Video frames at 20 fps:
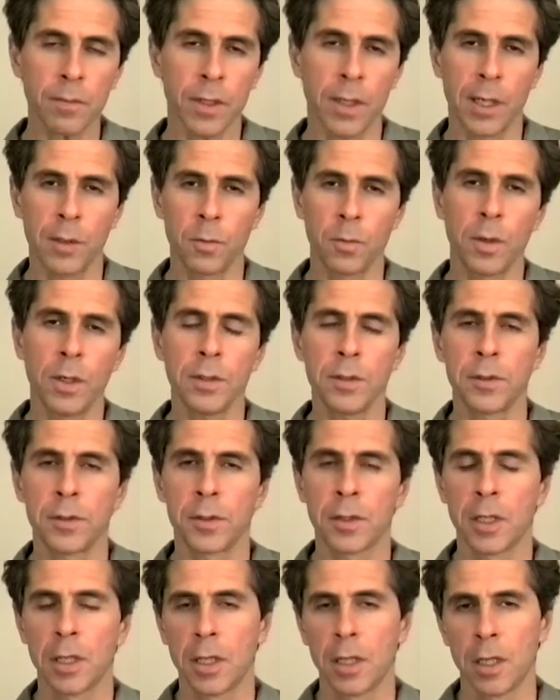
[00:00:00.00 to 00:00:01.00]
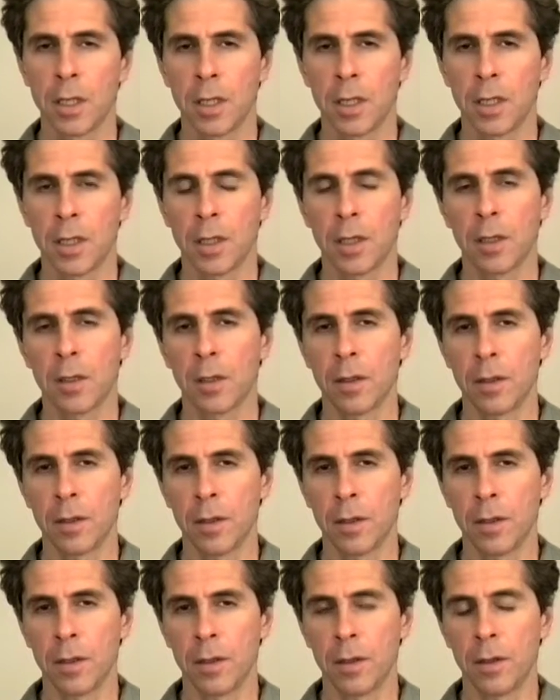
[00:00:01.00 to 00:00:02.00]
And once
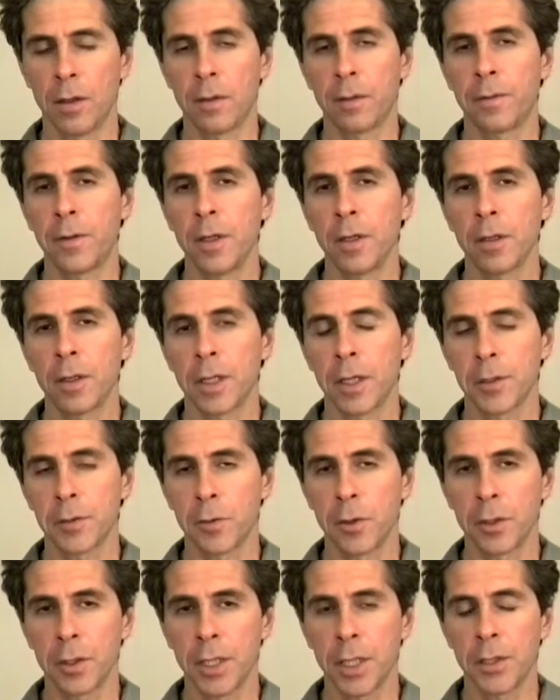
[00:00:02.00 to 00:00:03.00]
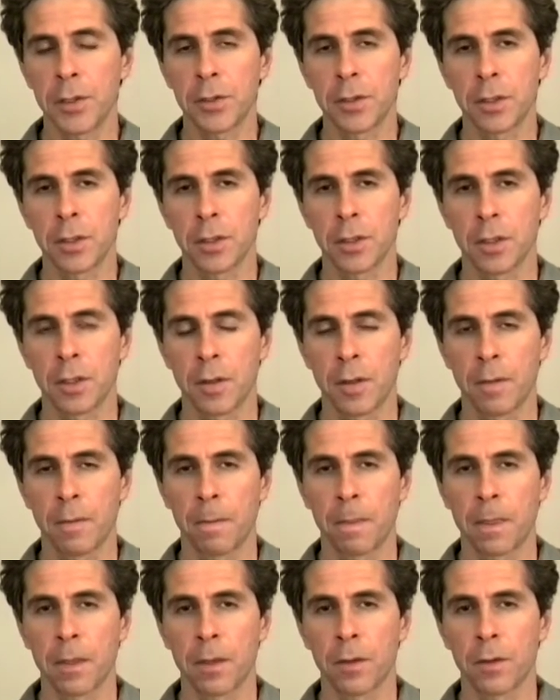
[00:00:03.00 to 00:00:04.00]
the feeling is released
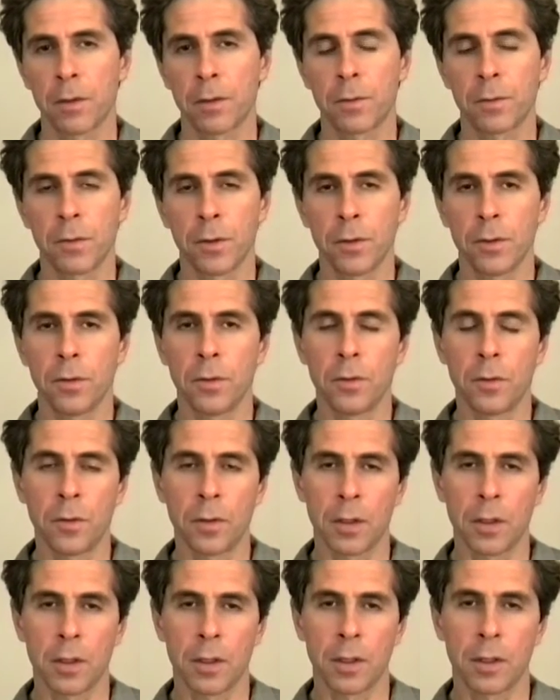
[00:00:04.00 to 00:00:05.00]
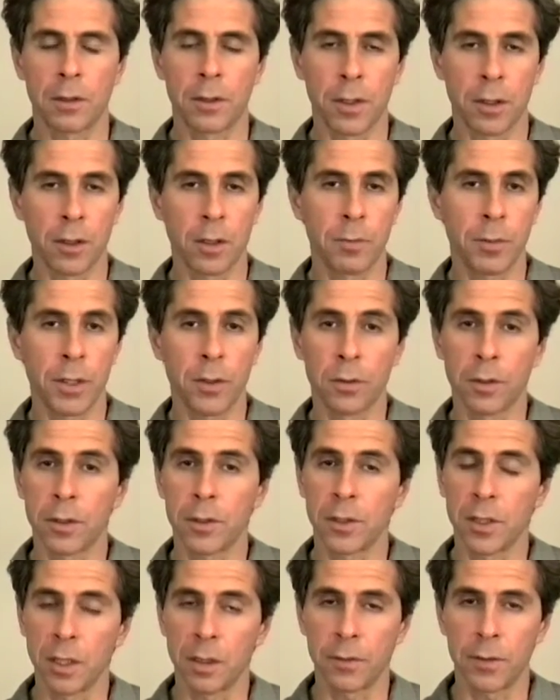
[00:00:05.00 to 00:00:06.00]
through therapy or
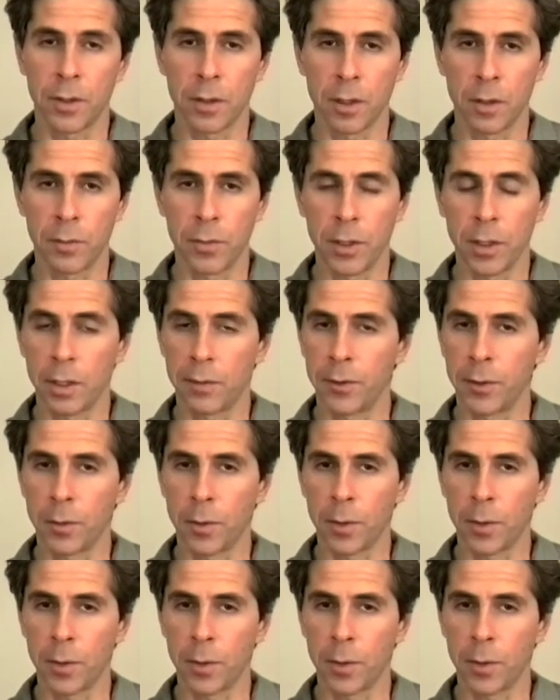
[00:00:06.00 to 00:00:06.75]
self-therapy, if you're